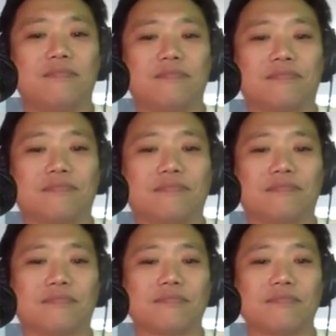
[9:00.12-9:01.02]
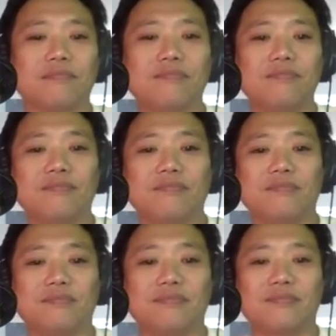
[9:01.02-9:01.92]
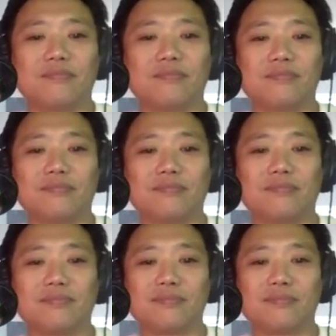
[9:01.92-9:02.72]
(not speaking)